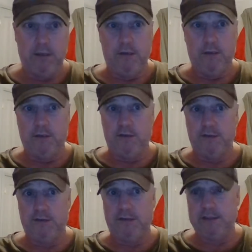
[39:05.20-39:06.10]
We've got
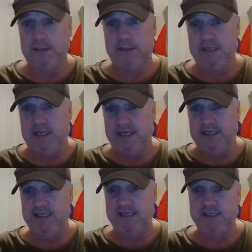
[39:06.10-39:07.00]

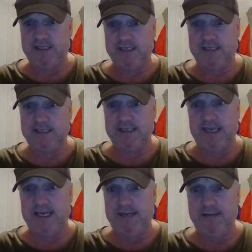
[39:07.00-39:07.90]
Arlene's
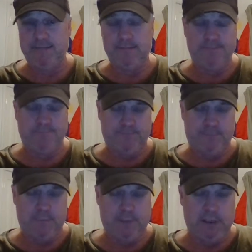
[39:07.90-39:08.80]
dad,
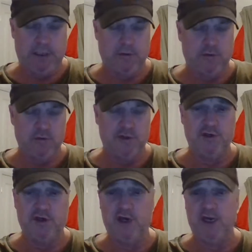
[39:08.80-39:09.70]
Uncle
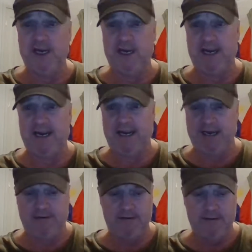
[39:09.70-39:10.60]
Dunai, and